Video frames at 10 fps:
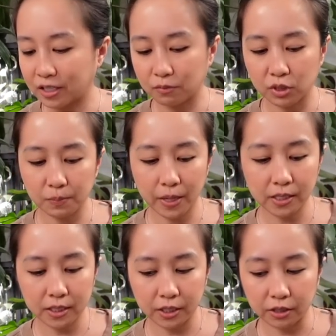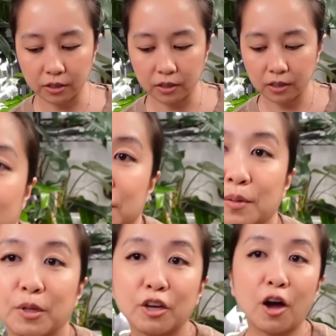some space here.
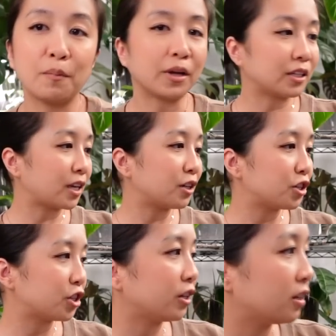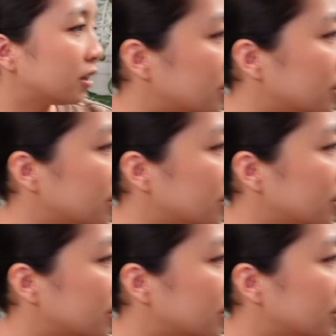Something caught my attention.